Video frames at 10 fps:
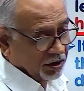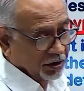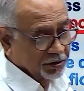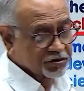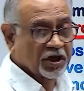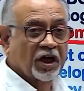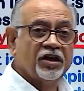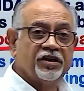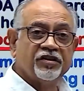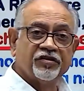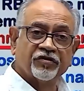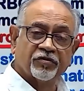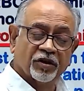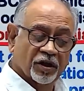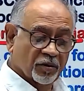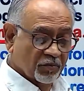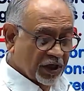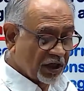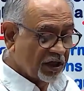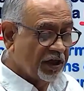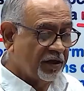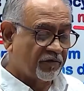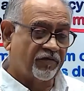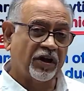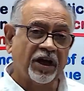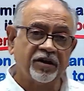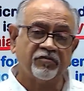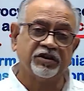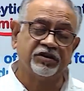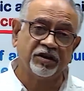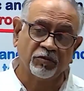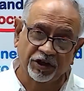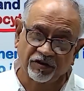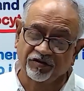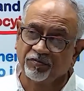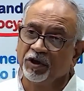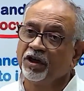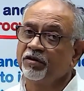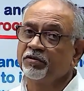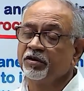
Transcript: child is mainly fed with the mother's milk,